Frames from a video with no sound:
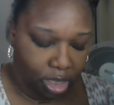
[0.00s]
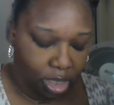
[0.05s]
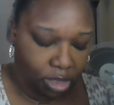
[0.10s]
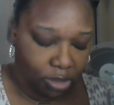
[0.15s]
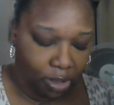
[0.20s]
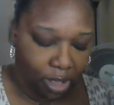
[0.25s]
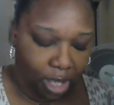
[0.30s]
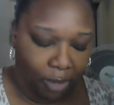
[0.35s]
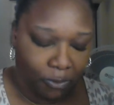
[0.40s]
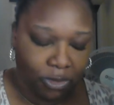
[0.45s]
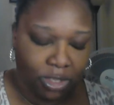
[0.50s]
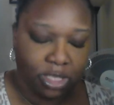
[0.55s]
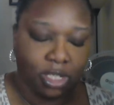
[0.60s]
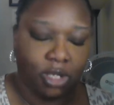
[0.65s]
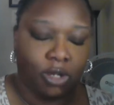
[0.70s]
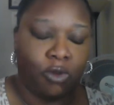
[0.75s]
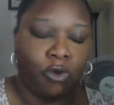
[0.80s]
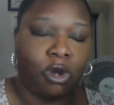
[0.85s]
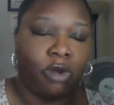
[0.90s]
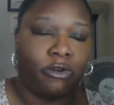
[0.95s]
So that was the
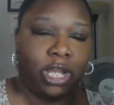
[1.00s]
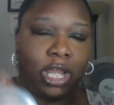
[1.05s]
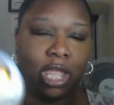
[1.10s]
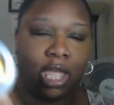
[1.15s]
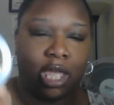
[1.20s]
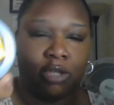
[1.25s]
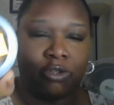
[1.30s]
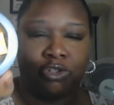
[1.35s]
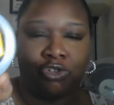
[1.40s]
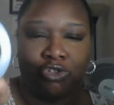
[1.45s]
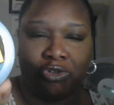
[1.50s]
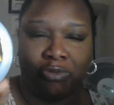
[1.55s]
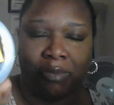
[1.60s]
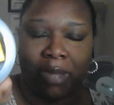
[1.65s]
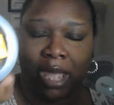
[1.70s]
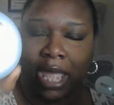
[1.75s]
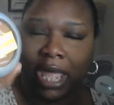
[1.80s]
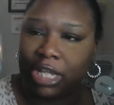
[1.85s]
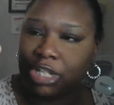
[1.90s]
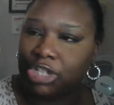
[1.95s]
L'Oreal True
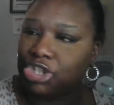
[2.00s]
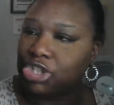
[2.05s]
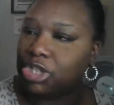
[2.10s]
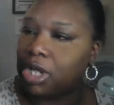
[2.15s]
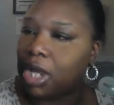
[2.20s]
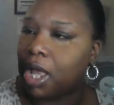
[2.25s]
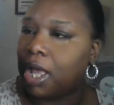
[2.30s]
Match.